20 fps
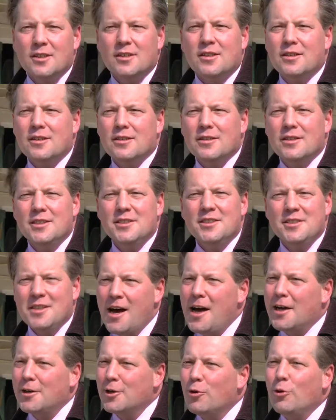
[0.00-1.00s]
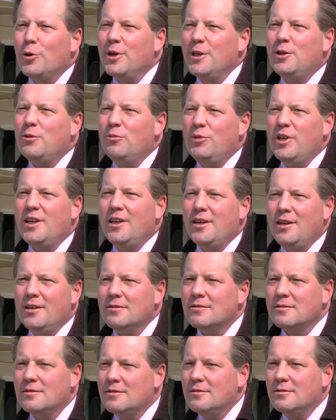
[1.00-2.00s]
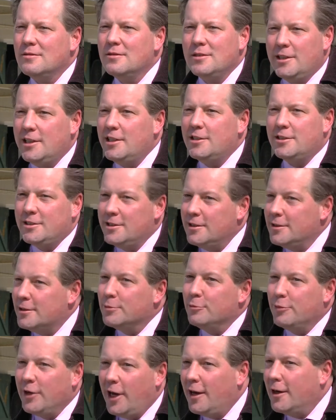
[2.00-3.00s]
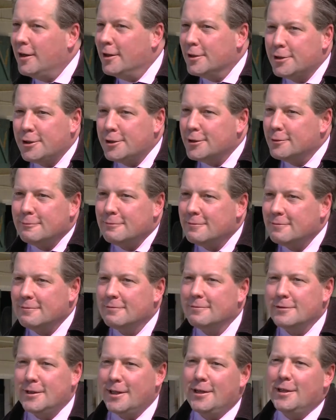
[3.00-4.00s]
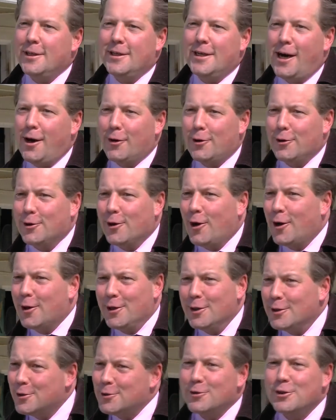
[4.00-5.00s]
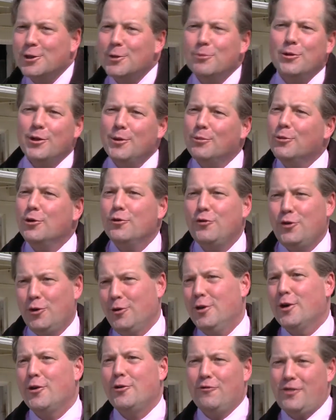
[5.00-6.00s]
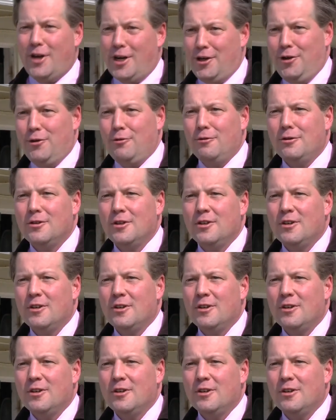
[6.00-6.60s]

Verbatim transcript: uh, is not going to be easy to banish into the outer darkness or simply move to another venue.